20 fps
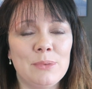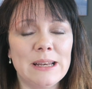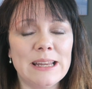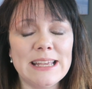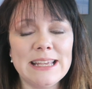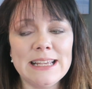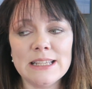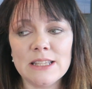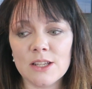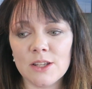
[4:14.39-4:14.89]

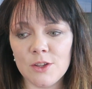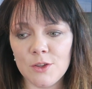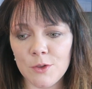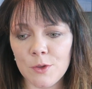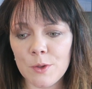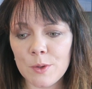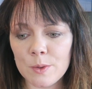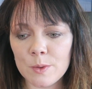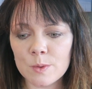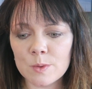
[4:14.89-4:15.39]
Please
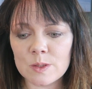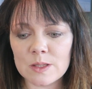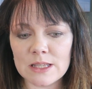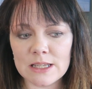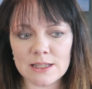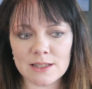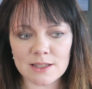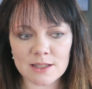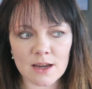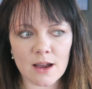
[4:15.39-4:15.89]
use
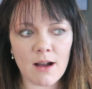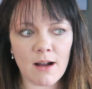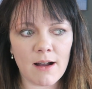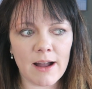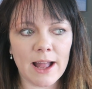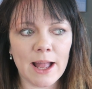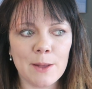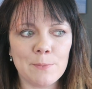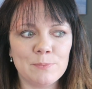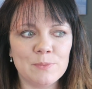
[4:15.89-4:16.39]
this
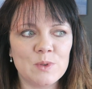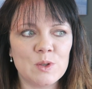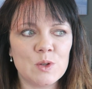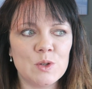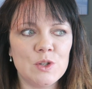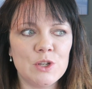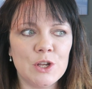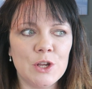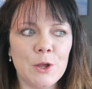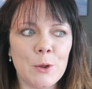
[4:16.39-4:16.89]
time to
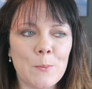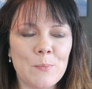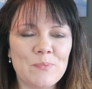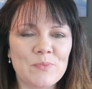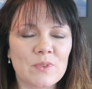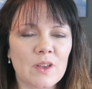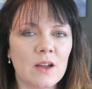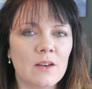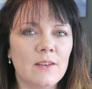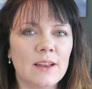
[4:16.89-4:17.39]
do
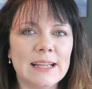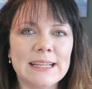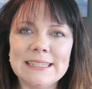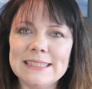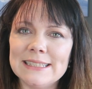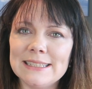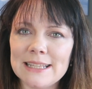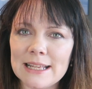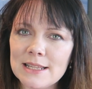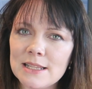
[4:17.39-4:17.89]
kind of like
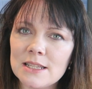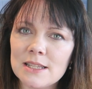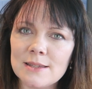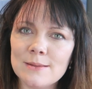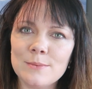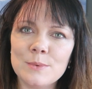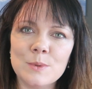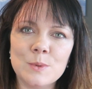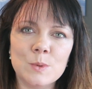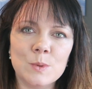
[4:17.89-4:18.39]

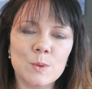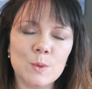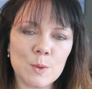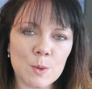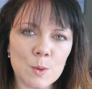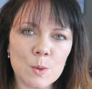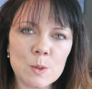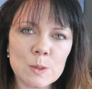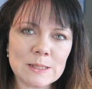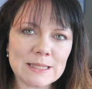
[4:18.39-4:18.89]
sensible
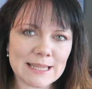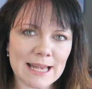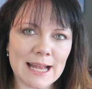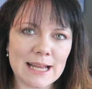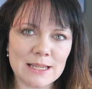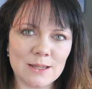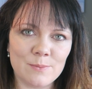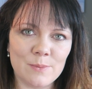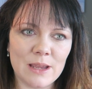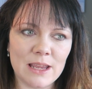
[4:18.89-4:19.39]
course
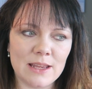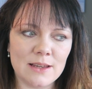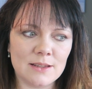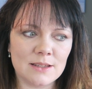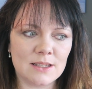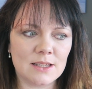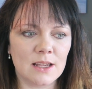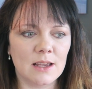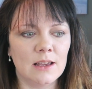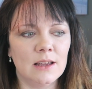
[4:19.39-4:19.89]

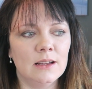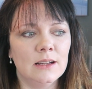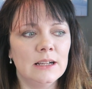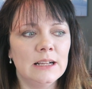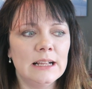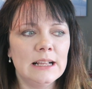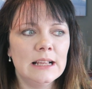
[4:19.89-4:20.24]
admin to